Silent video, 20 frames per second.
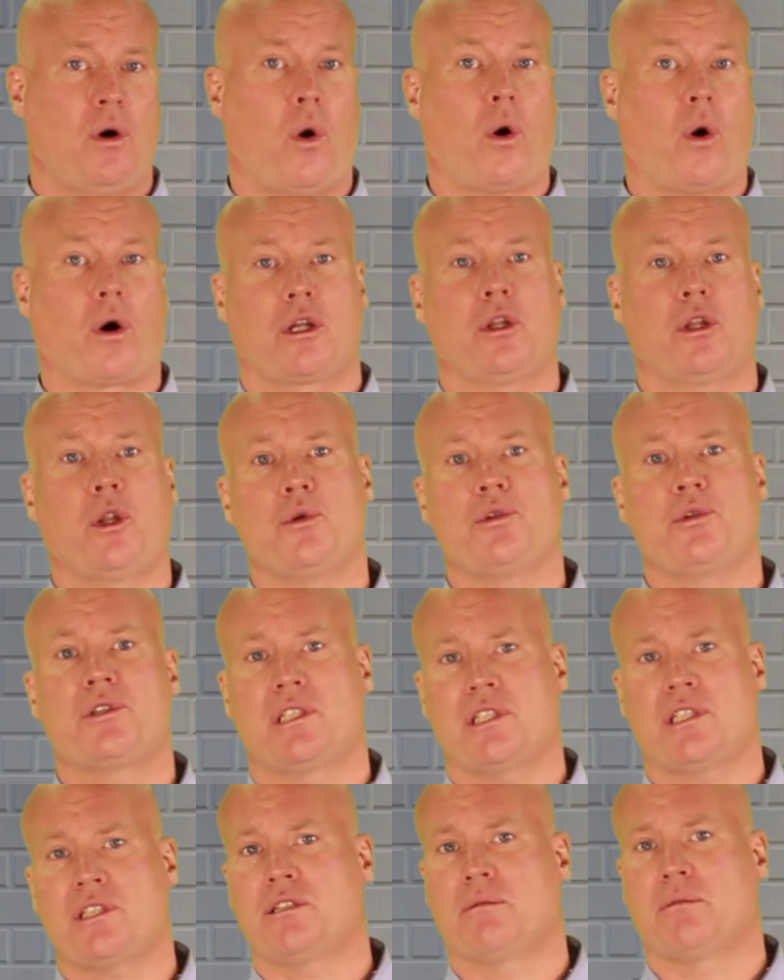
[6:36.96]
or closed
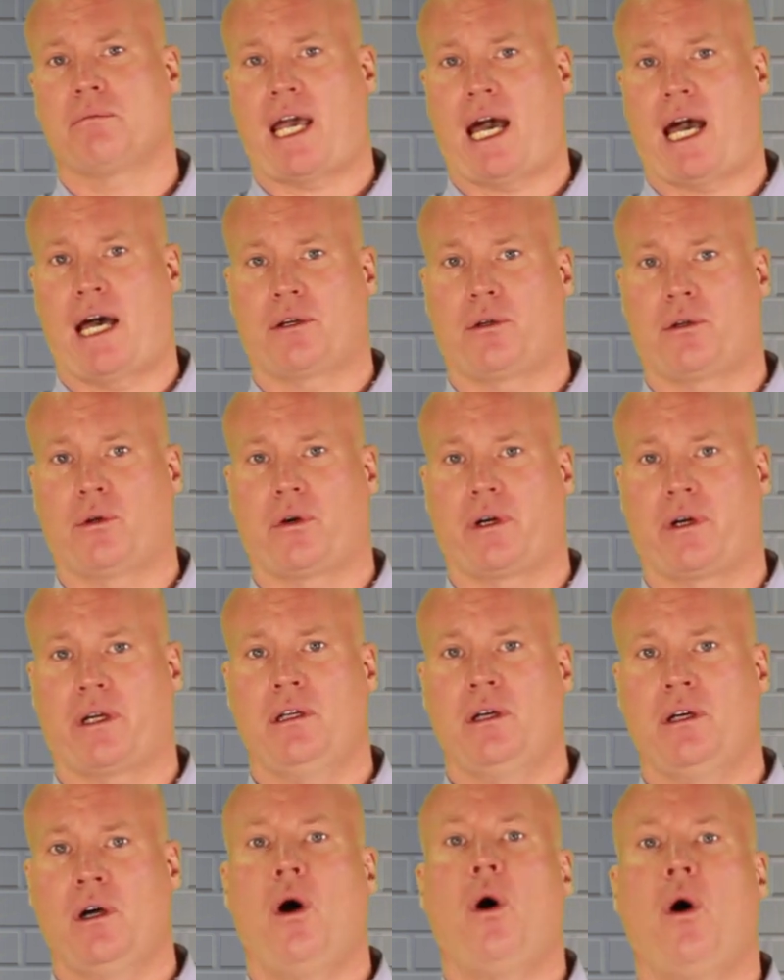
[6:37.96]
system category,
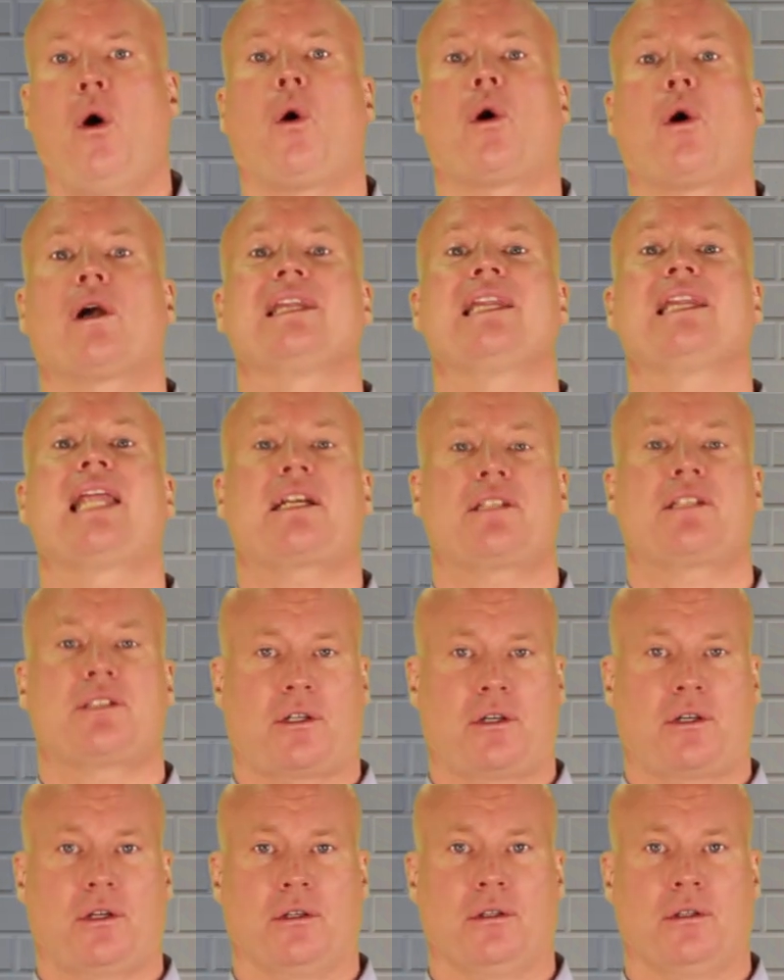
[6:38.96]
or
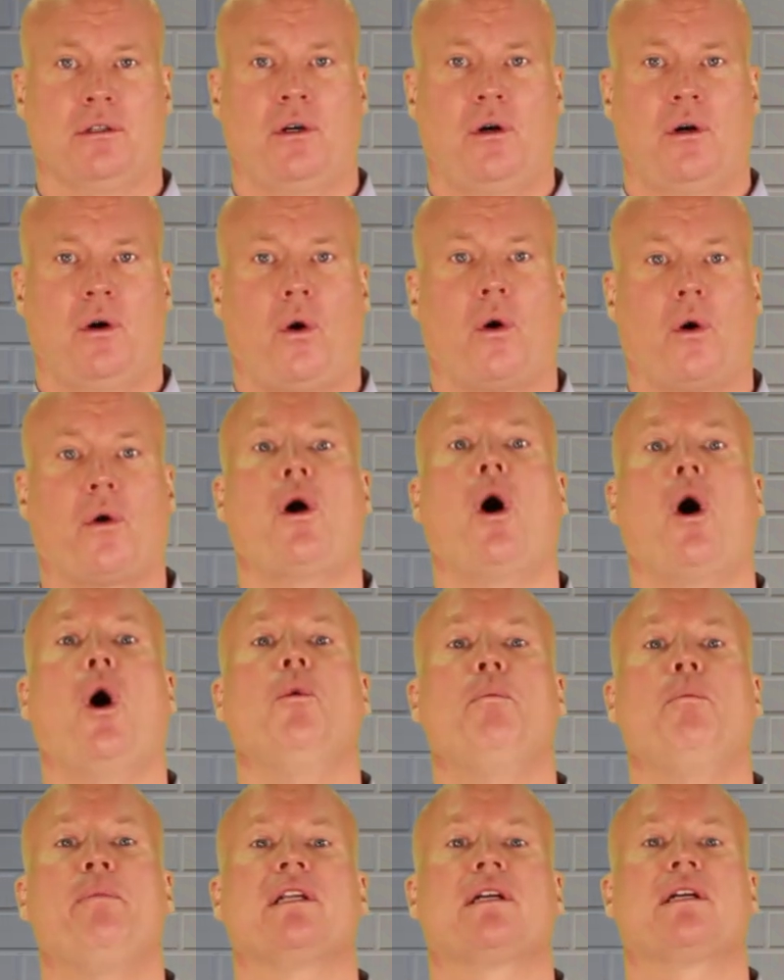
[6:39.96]
lexical or
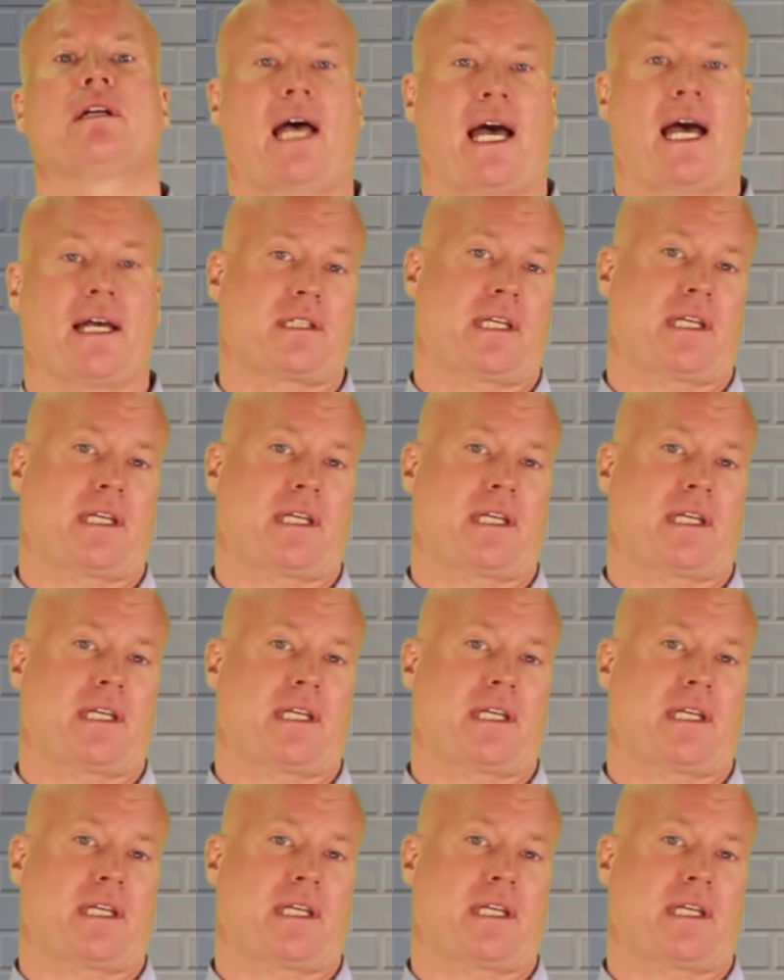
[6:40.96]
open class